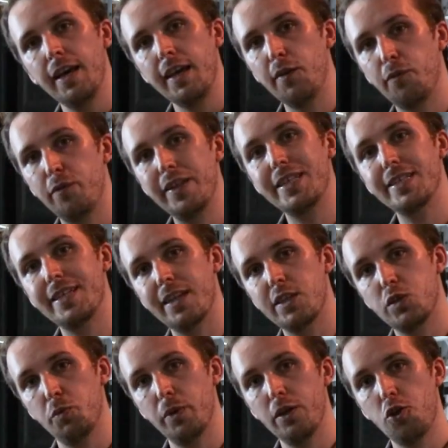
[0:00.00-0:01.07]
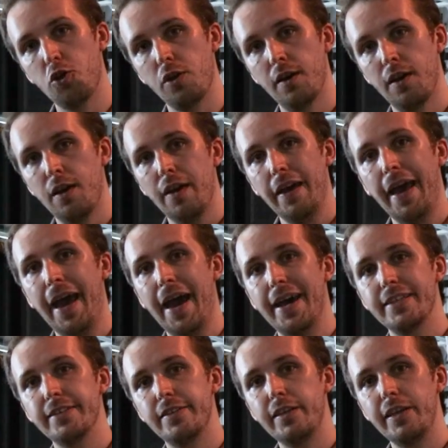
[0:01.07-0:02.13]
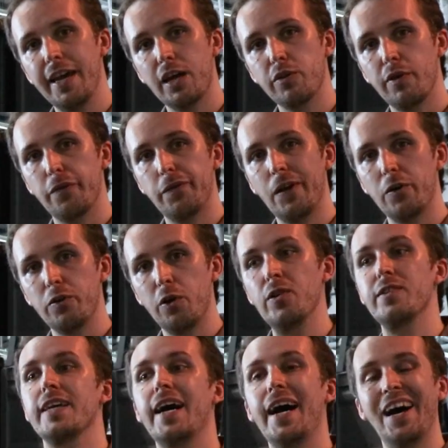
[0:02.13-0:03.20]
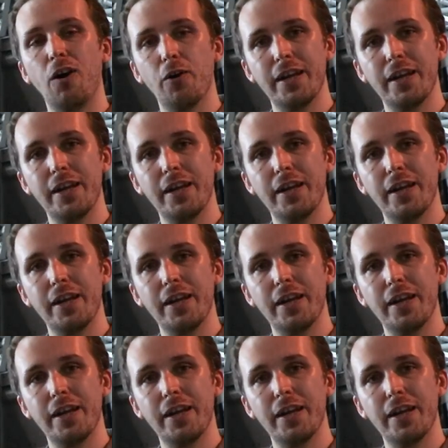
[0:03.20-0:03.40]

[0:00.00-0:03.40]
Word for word: he flicks that switch and the aircraft now knows, ah,